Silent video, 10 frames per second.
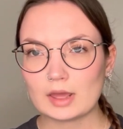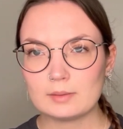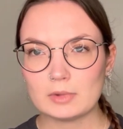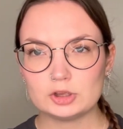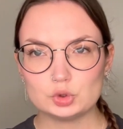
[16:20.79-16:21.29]
and
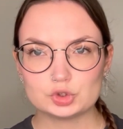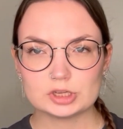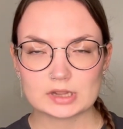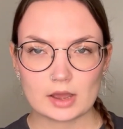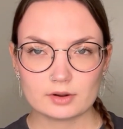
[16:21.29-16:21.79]
my
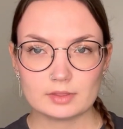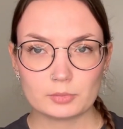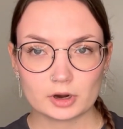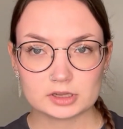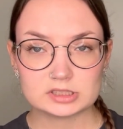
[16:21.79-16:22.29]
uses out of the
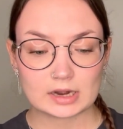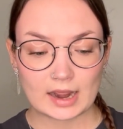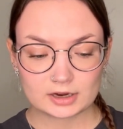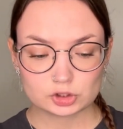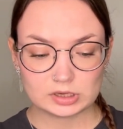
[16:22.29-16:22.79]
products that I
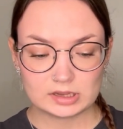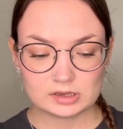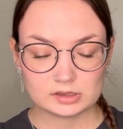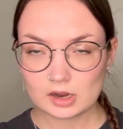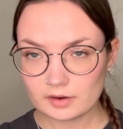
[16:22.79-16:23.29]
actually
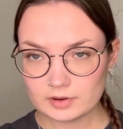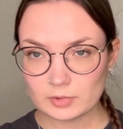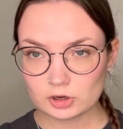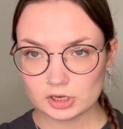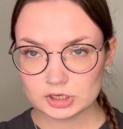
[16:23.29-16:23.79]
love in my
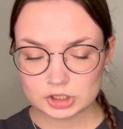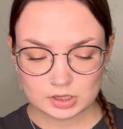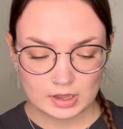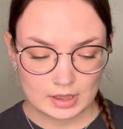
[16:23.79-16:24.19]
collection